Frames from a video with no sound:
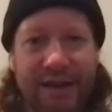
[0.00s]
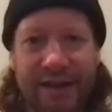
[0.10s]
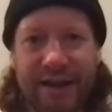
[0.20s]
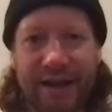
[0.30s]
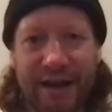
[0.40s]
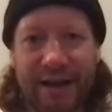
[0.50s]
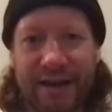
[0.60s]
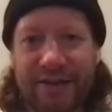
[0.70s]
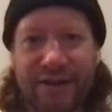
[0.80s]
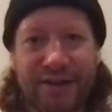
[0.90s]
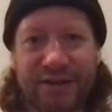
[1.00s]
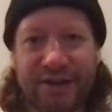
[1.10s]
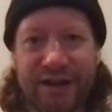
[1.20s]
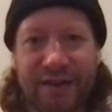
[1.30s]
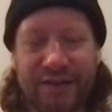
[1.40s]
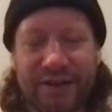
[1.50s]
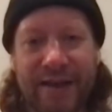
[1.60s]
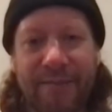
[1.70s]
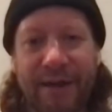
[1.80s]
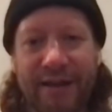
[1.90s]
he crushed it on there. It was
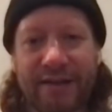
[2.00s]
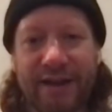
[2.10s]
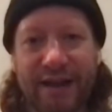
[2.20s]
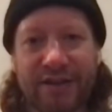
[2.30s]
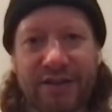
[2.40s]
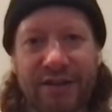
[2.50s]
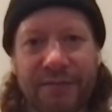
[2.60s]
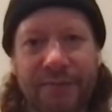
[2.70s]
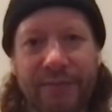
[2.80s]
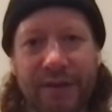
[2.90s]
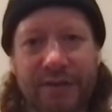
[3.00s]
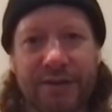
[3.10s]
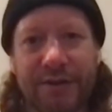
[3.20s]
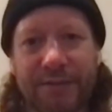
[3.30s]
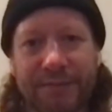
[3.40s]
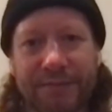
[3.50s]
hand painted, actually. So.